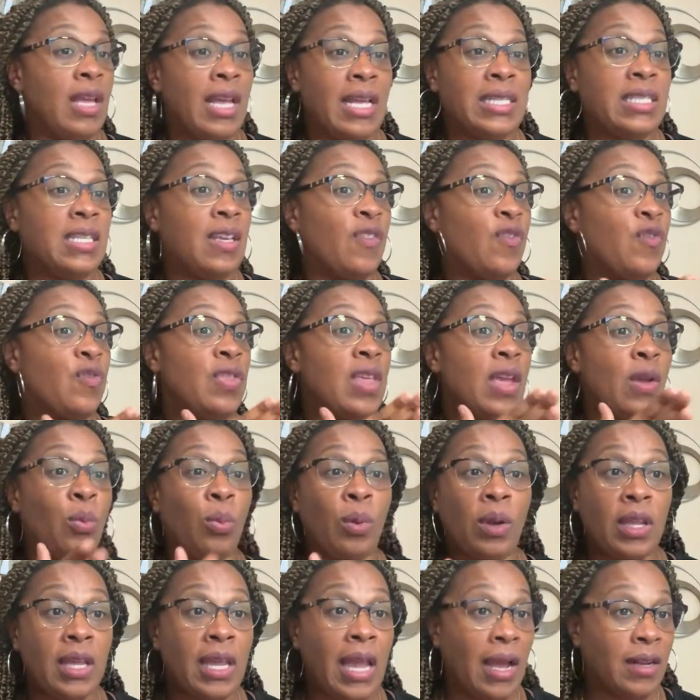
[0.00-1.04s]
as if they
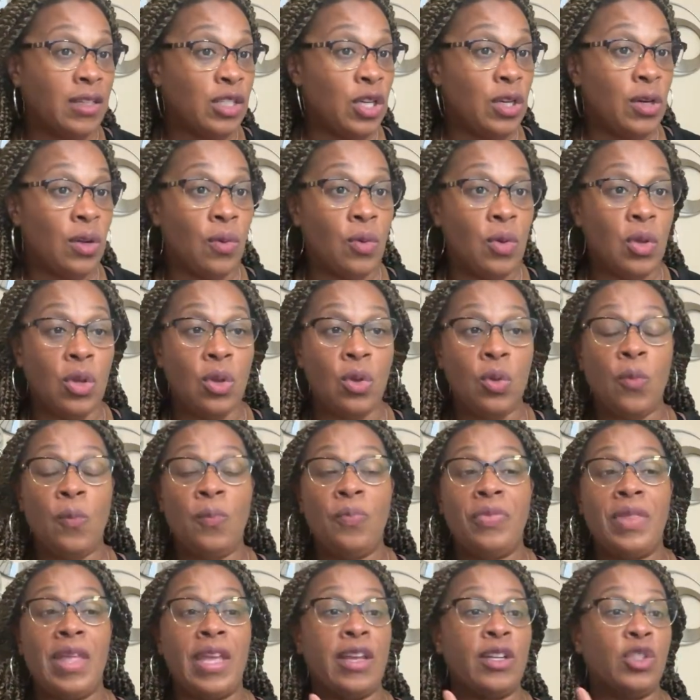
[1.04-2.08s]
really got to know you.
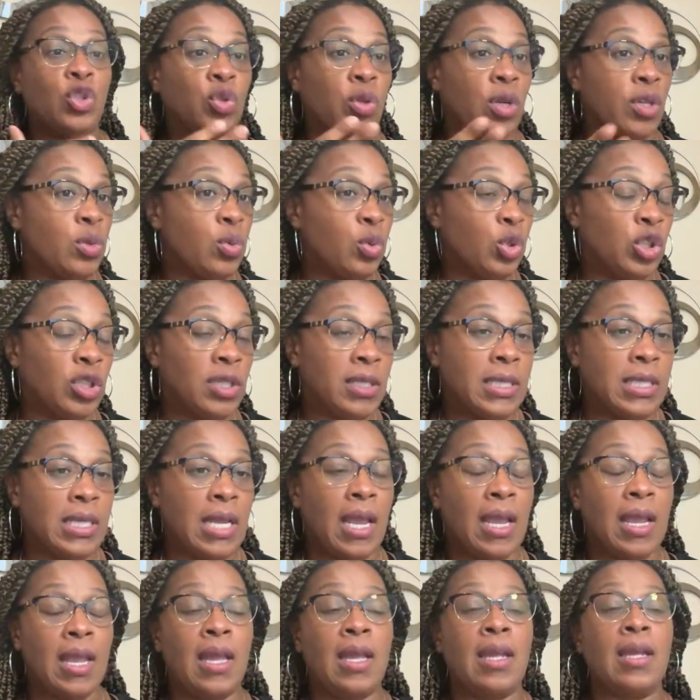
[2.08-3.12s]
They can trust what you're
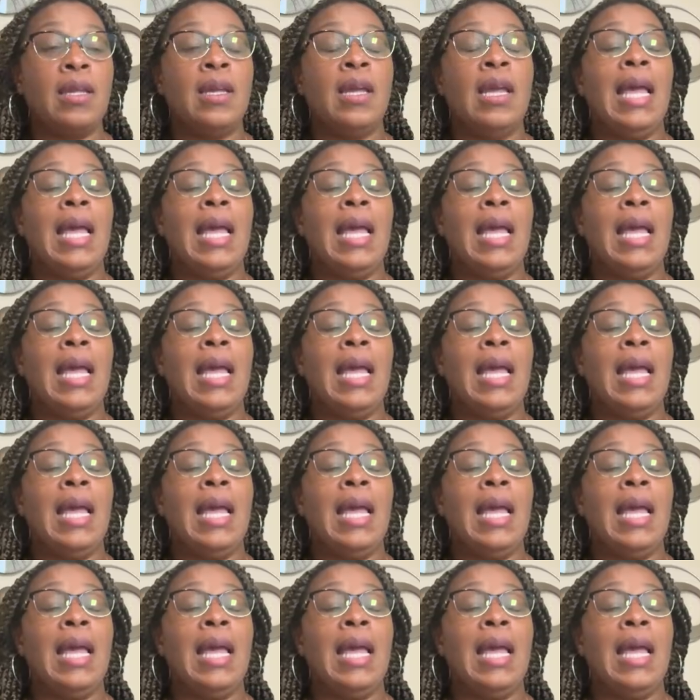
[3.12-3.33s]
saying.